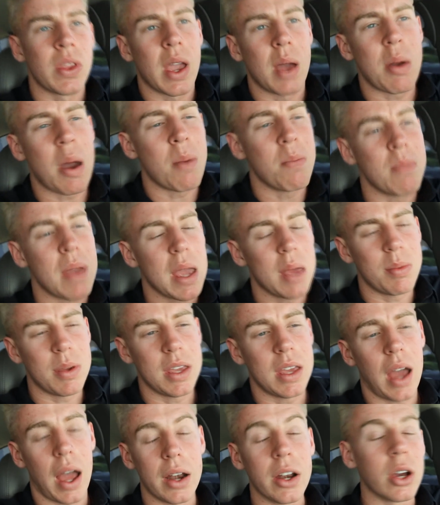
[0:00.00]
about
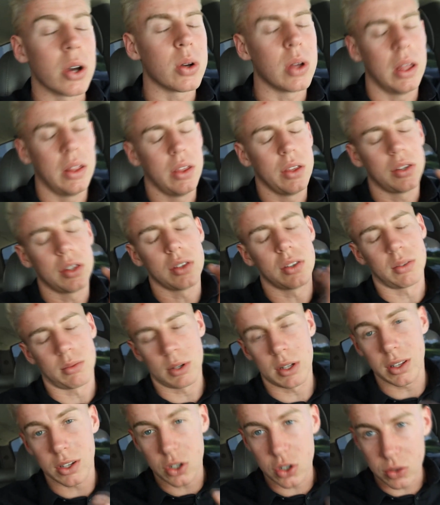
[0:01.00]
maybe, I know this isn't
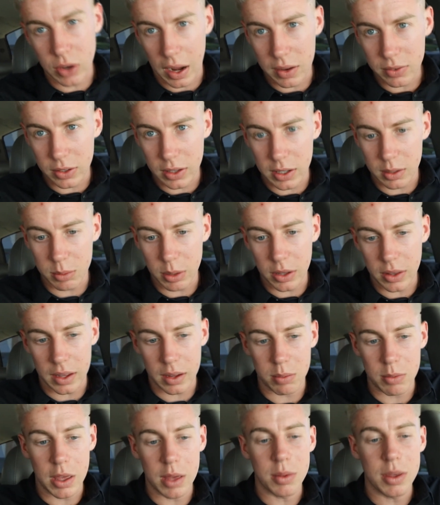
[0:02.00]
really traveling, but
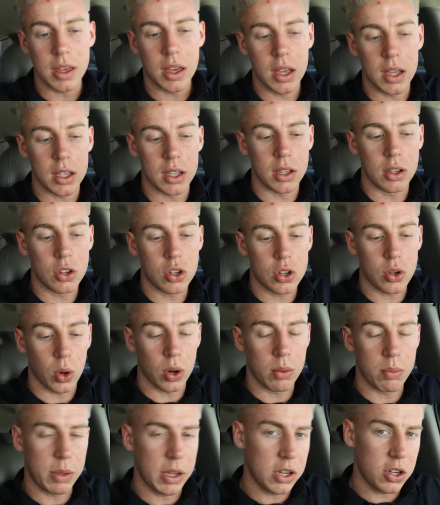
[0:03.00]
like maybe a
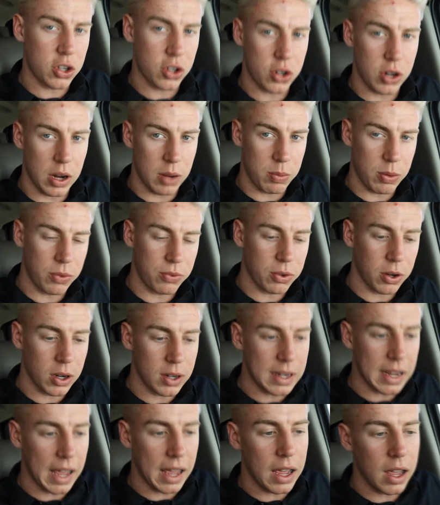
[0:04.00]
short beach trip for
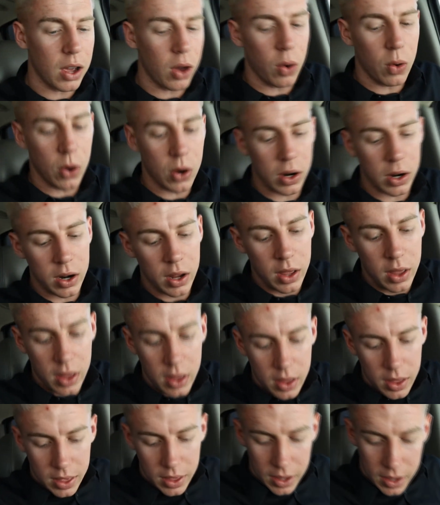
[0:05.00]
a day, or
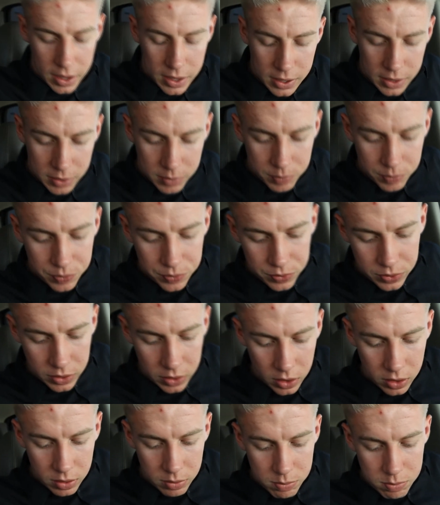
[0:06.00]

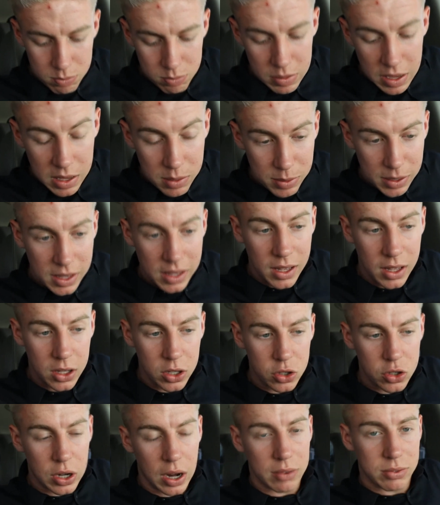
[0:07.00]
maybe
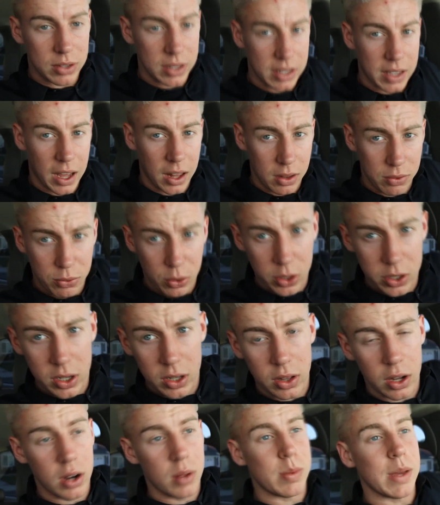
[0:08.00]
traveling
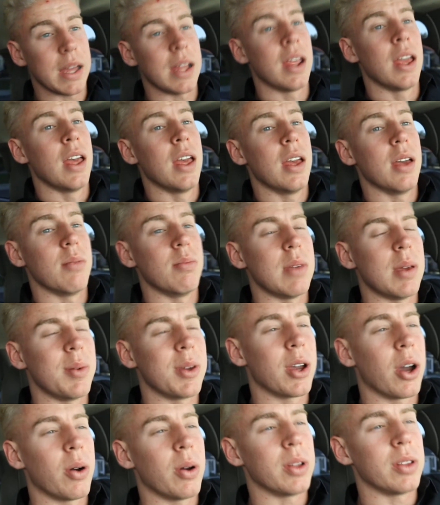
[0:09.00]
California a little bit,
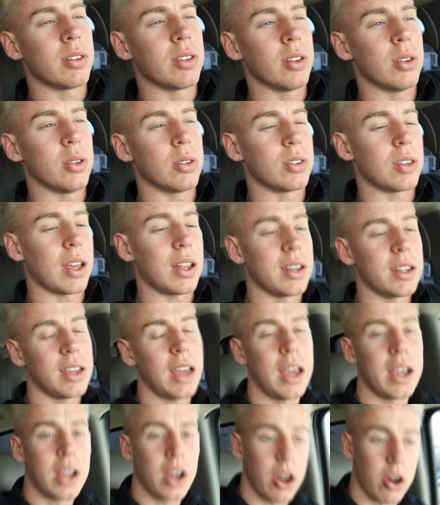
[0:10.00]
maybe going to San
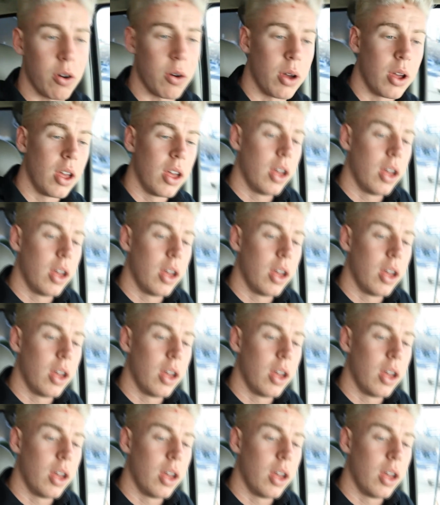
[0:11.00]
Diego,